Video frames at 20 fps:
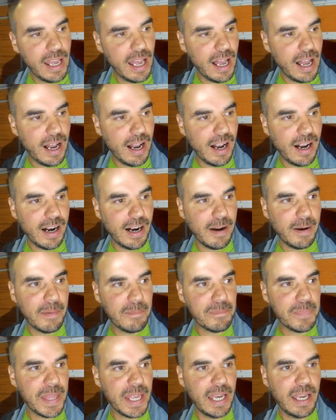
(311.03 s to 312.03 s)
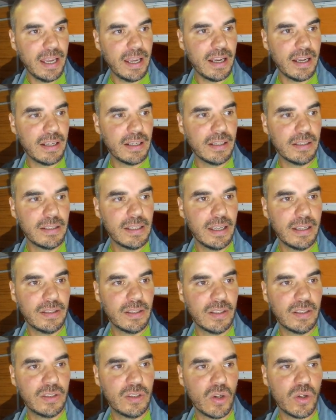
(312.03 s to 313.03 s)

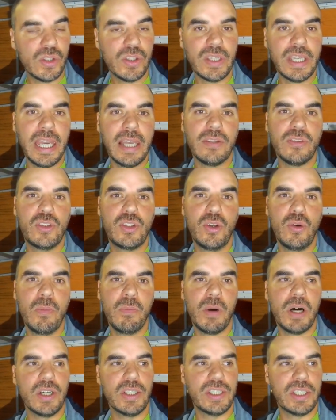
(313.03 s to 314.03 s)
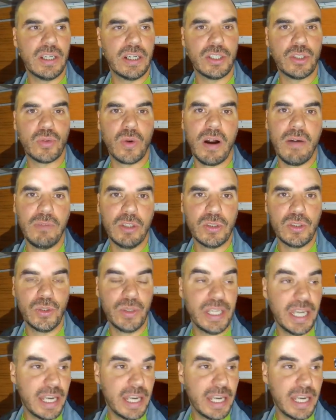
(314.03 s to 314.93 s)
and don't get too much trouble to